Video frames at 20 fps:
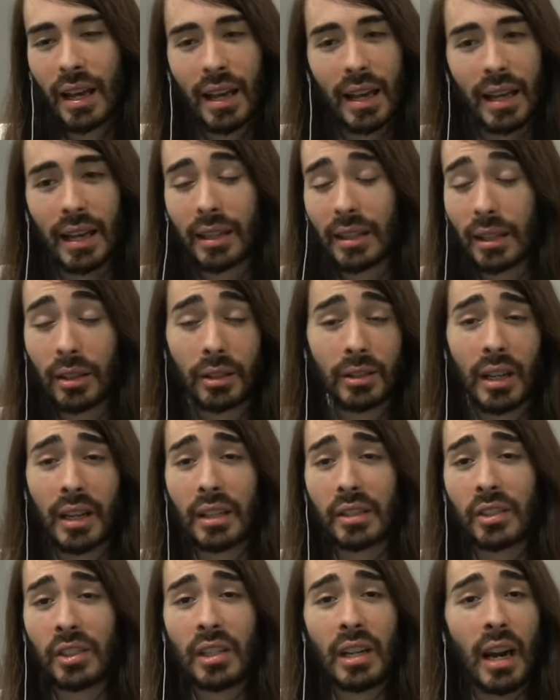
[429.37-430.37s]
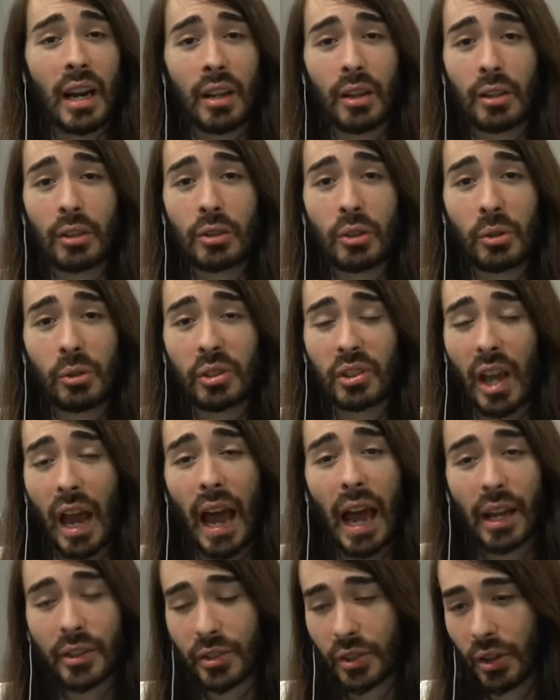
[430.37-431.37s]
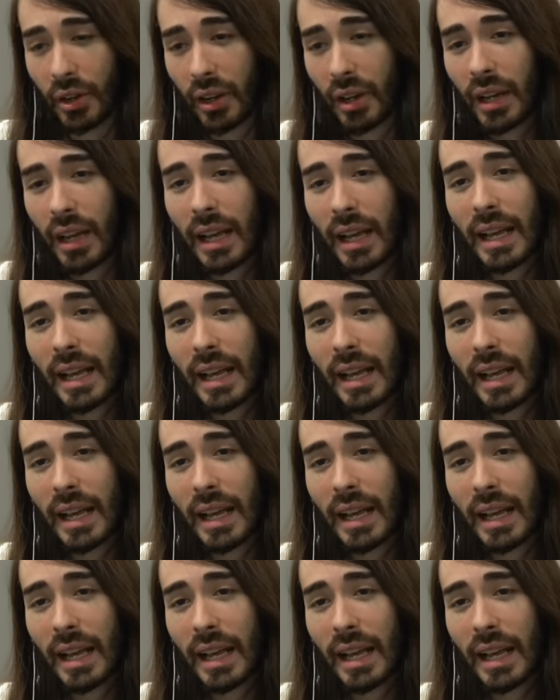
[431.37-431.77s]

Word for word: It, it looks like a scene out of the Dukes of Hazzard.